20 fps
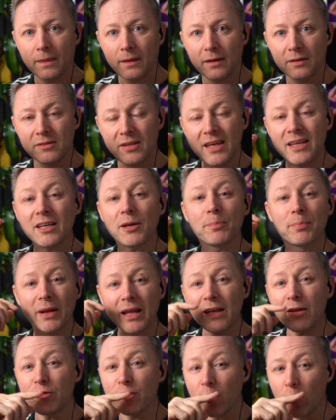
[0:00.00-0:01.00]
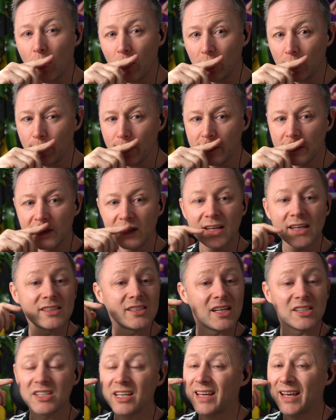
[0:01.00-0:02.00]
Take a break for Hollywood. He
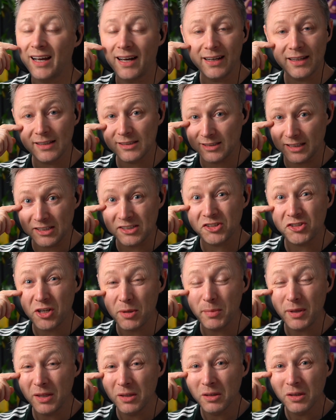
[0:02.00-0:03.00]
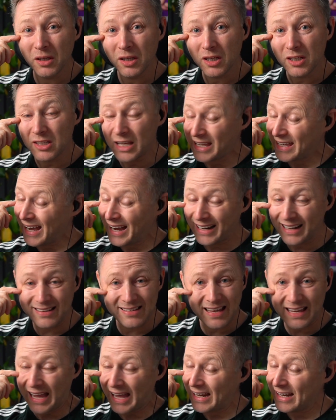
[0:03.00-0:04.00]
said, you can't. It's like streaming. You can't
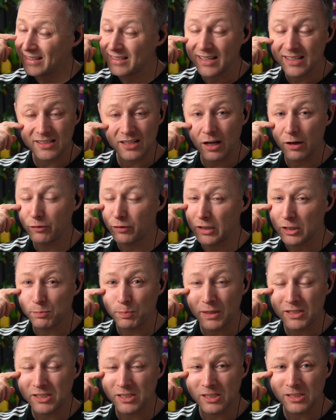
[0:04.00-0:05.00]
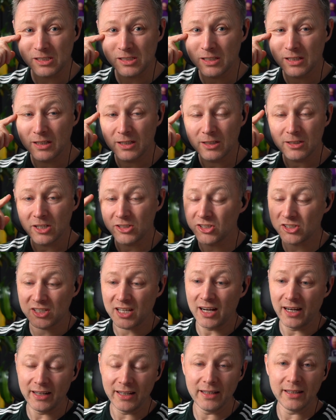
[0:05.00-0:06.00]
take any days off in this business. You just
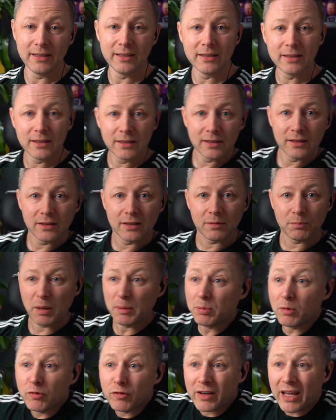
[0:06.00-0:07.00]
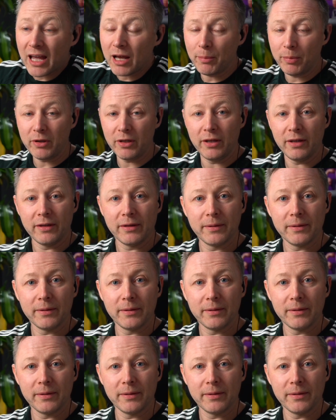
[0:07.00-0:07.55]
can't. People forget about you.